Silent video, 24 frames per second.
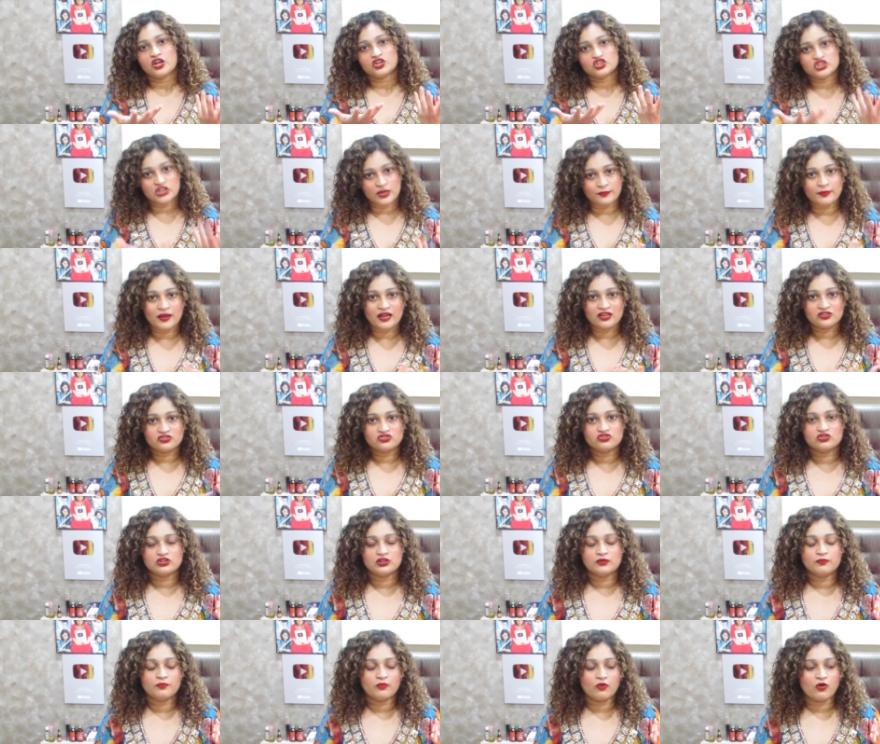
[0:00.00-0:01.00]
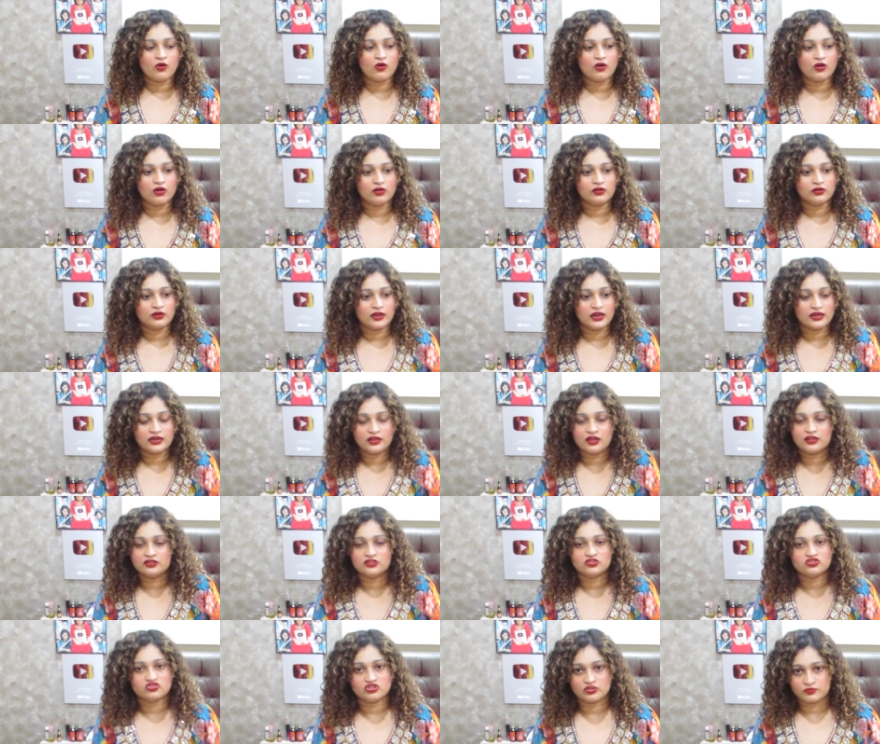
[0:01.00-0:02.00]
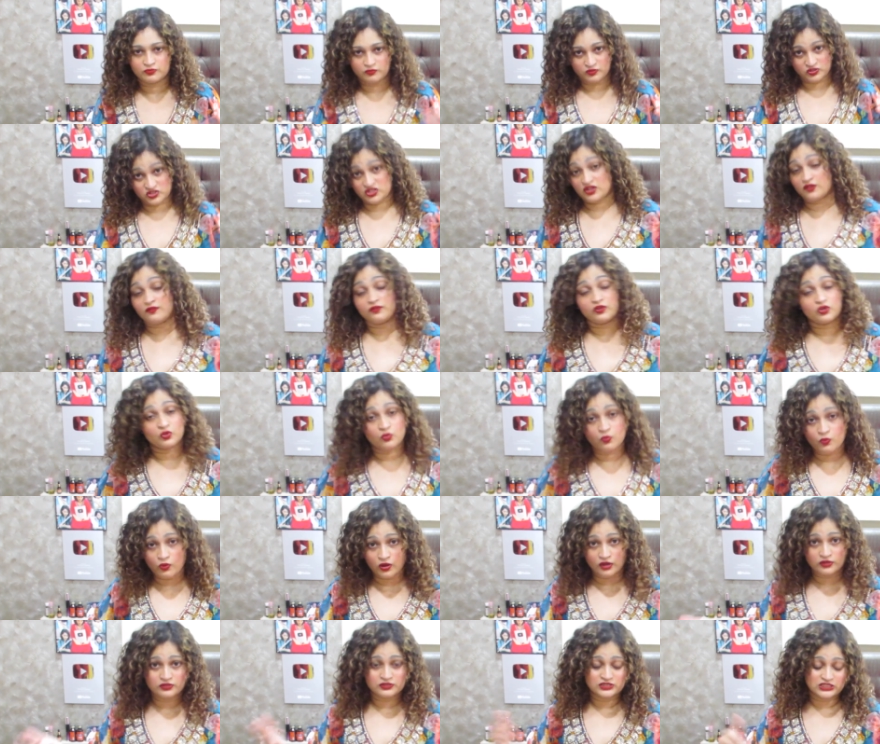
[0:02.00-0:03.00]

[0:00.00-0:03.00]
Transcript: Japan trip or any other trip, whichever you want.